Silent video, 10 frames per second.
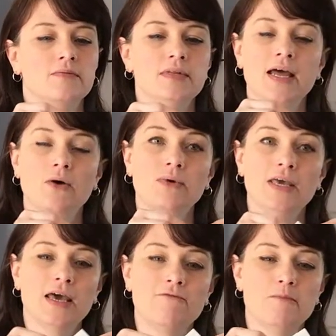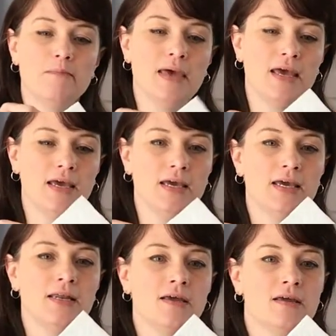Now we have
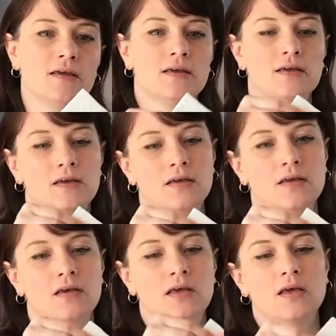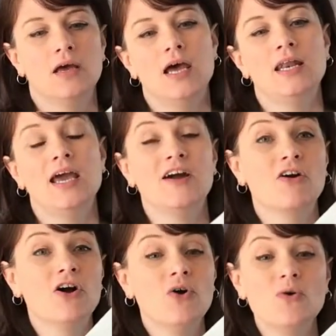made an
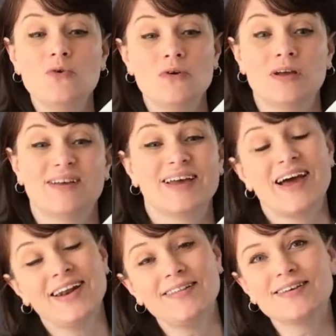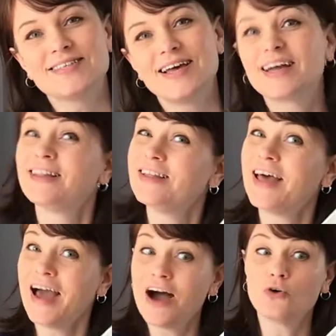arrow. Kind of looks like a little
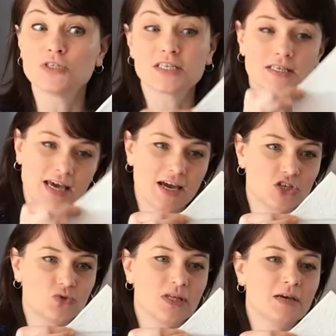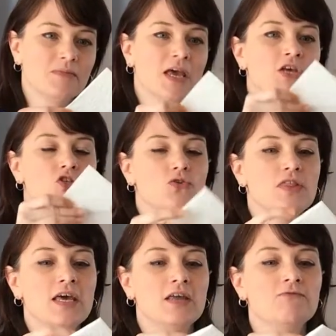house, actually. So
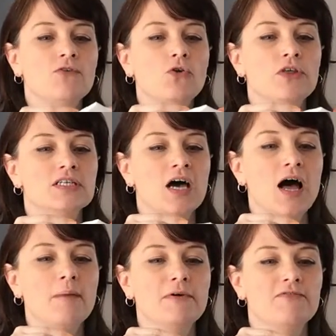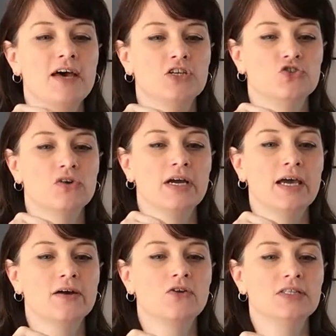then fold the top of that
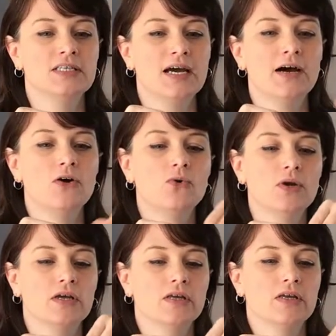triangle down.